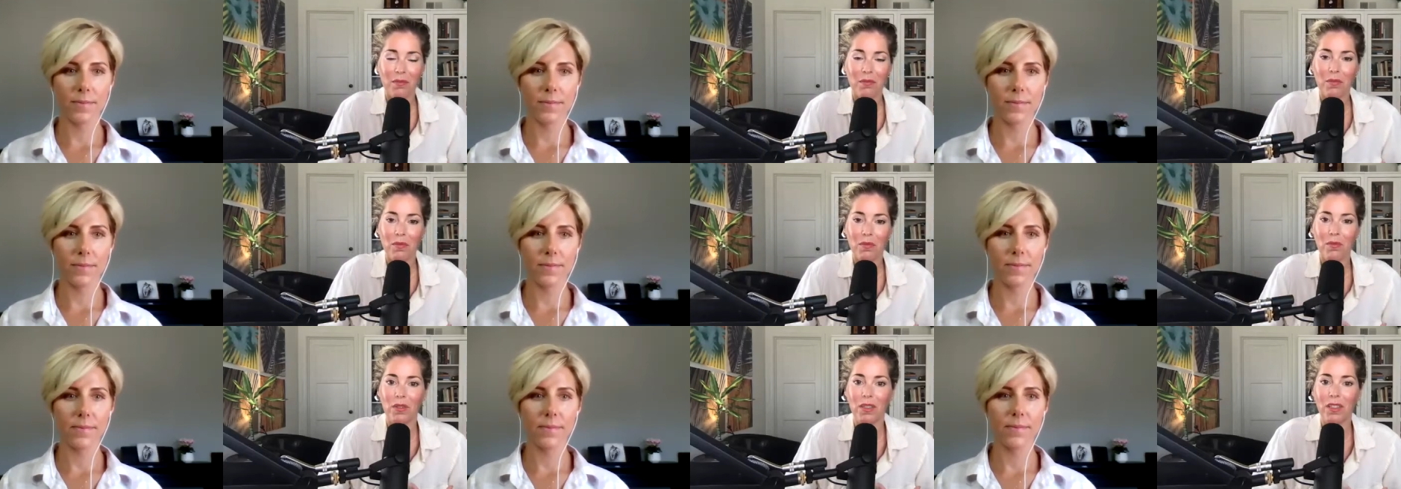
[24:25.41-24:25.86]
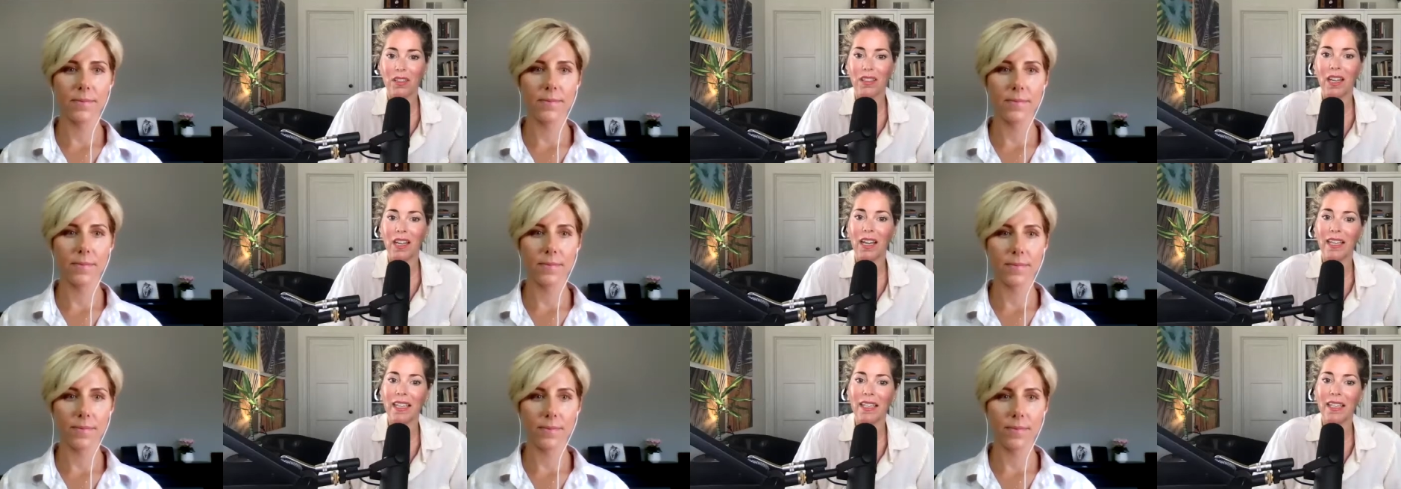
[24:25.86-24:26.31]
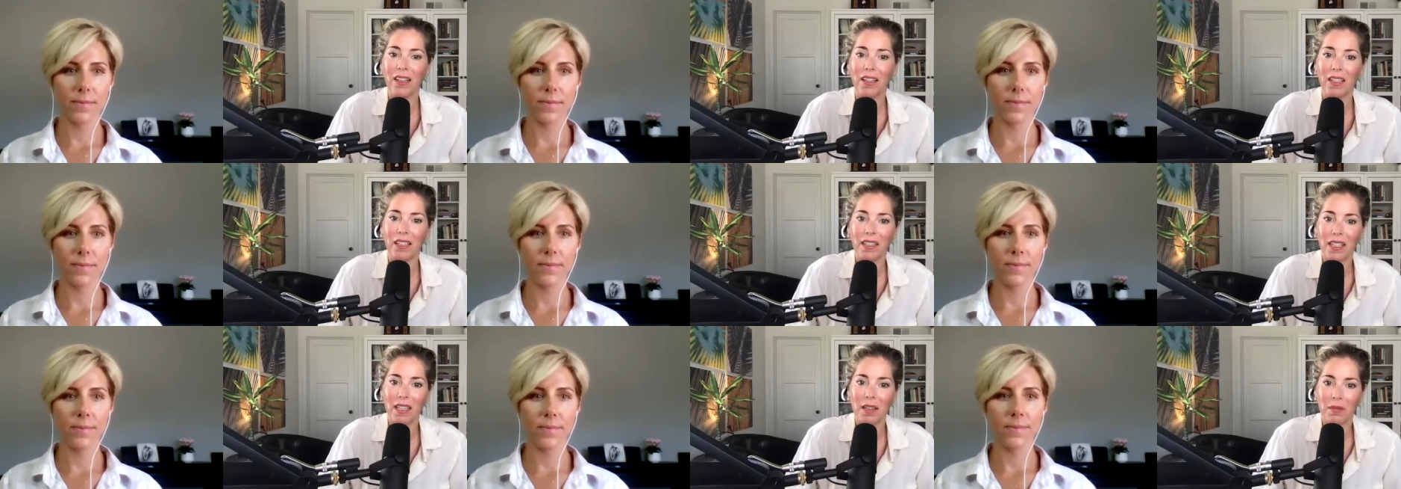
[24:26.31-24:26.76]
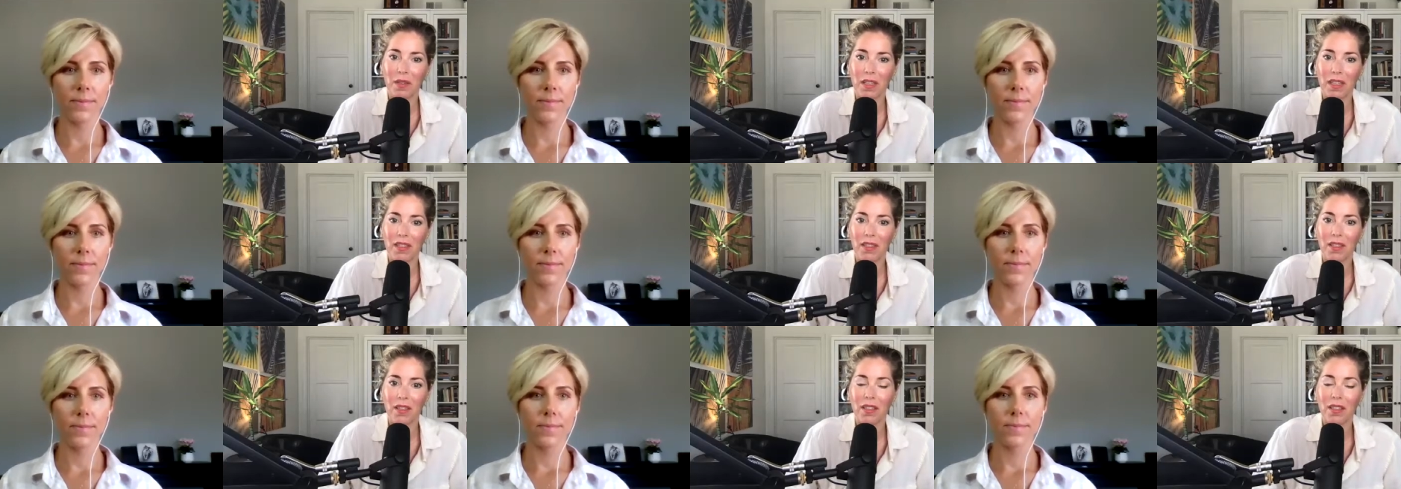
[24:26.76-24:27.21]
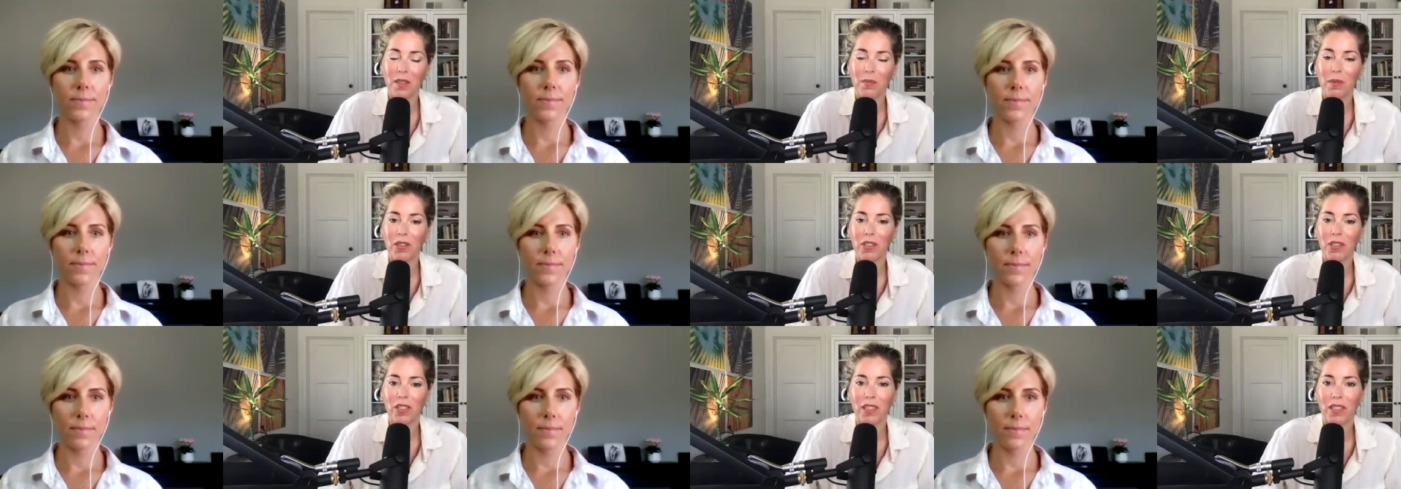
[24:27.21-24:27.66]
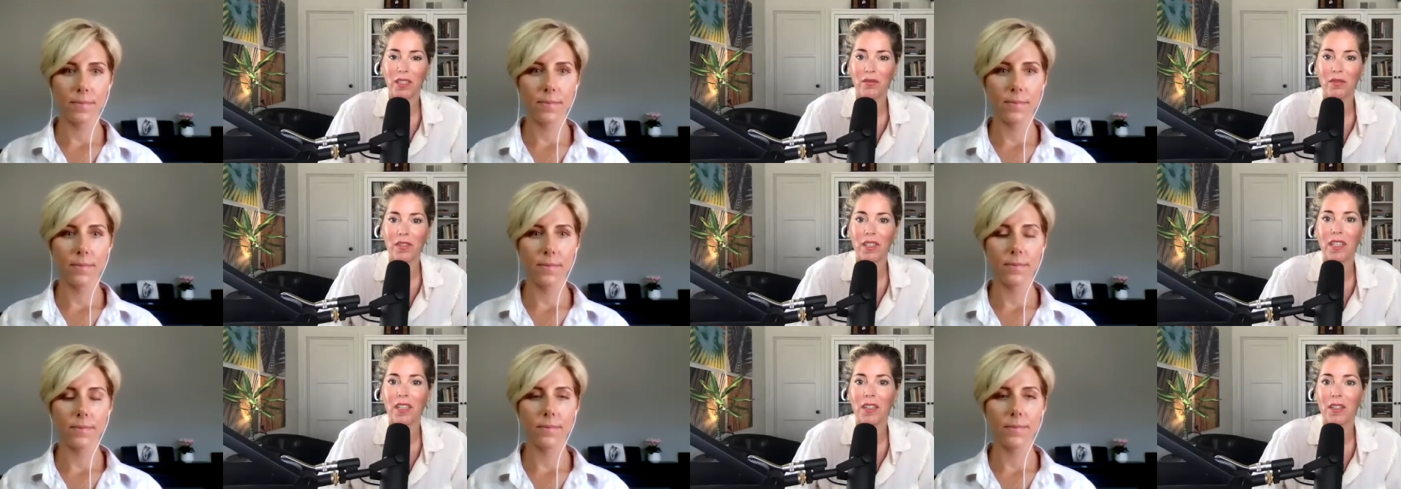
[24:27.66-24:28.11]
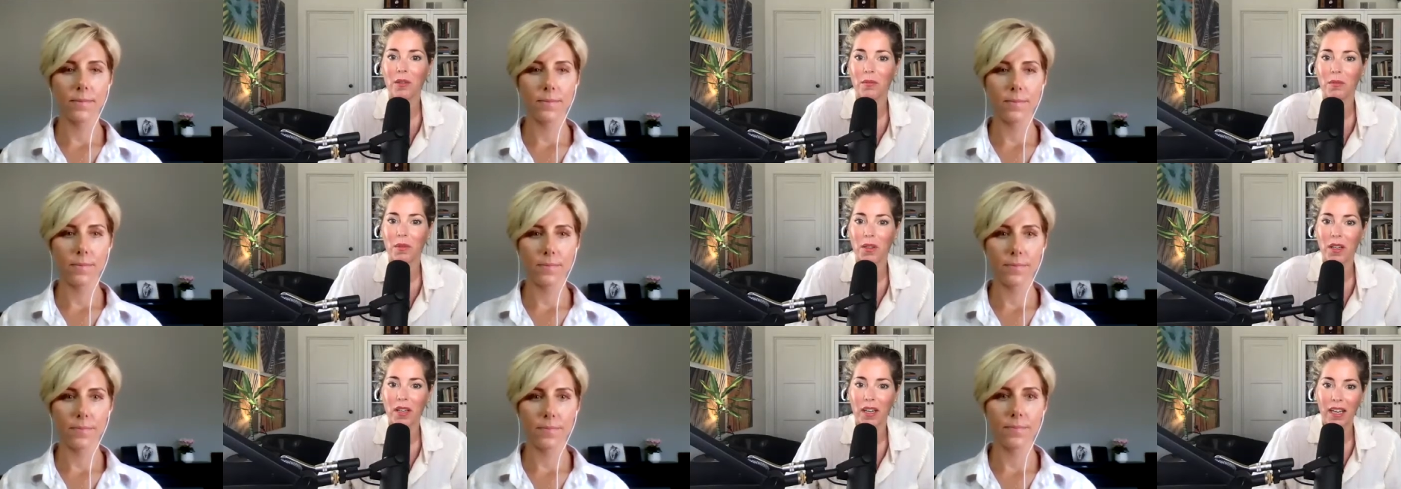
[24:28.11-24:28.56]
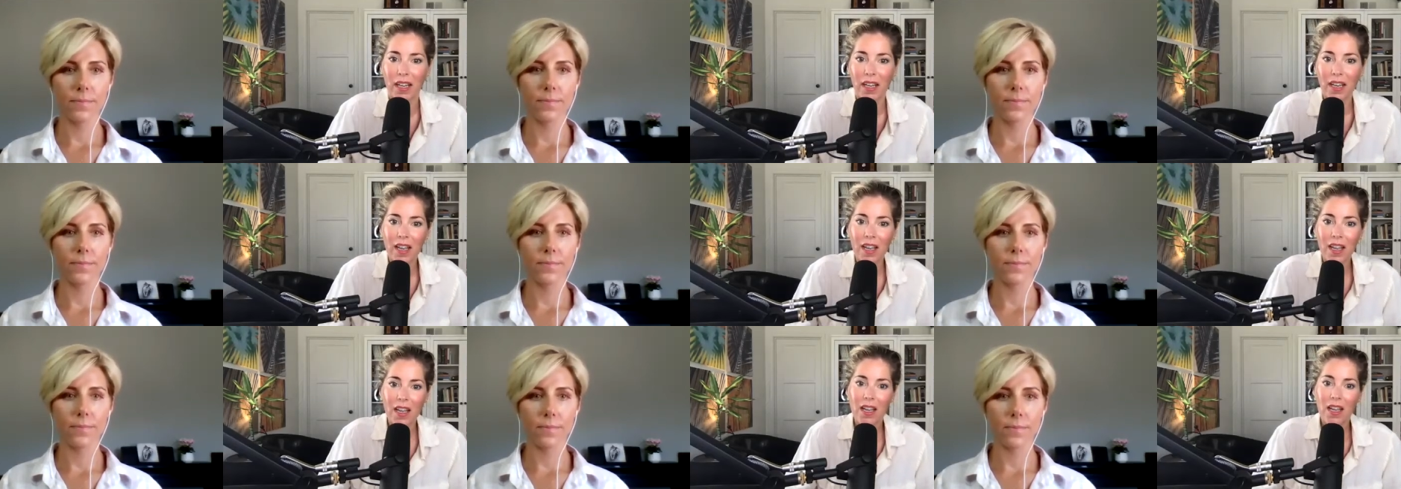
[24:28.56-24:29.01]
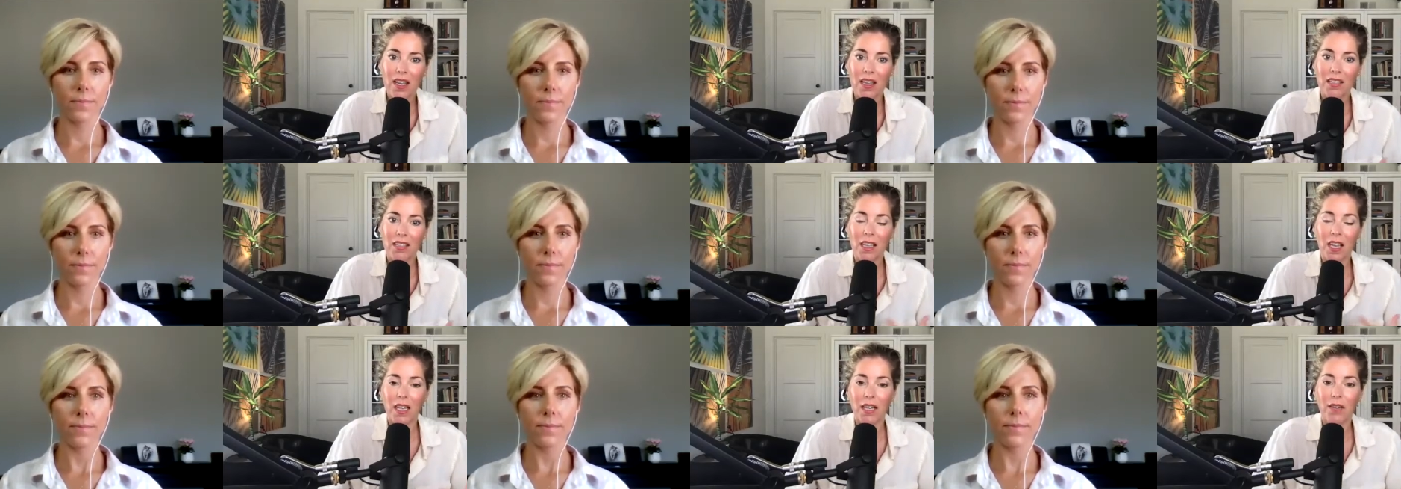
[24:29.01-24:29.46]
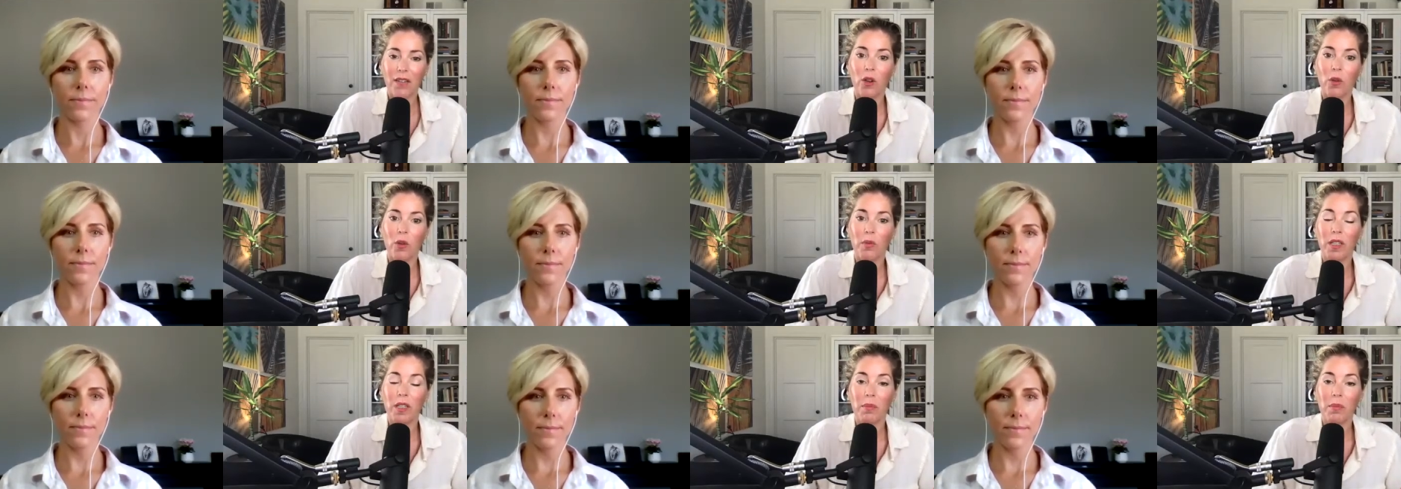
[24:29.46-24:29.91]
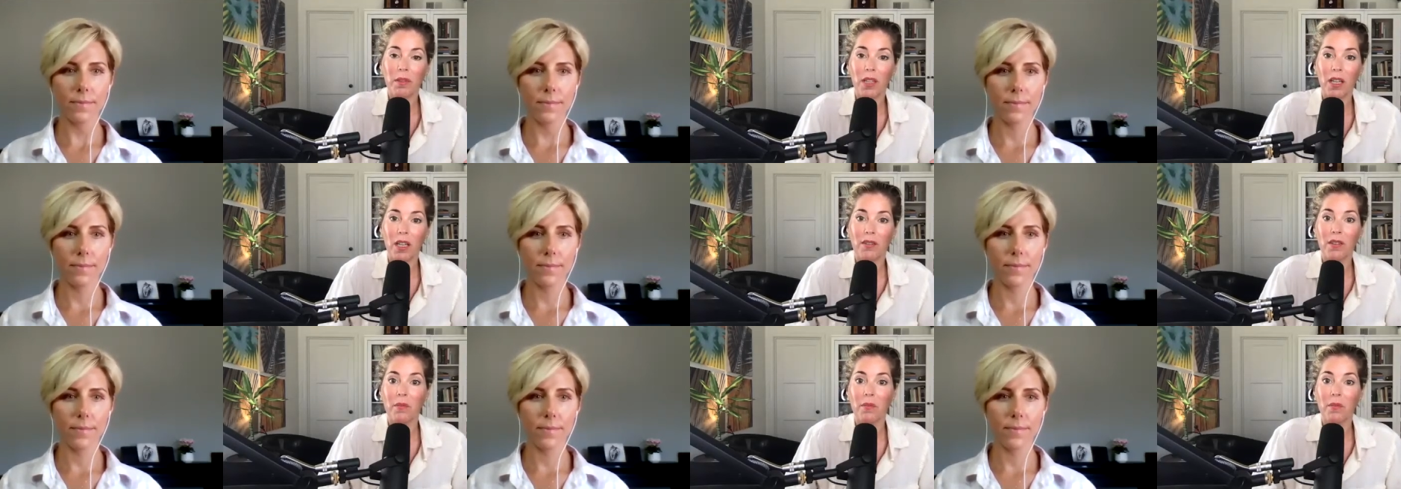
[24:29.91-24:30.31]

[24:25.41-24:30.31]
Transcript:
Speaker 1: relying on them in the especially in the vegan community has kind of opened up a lot of the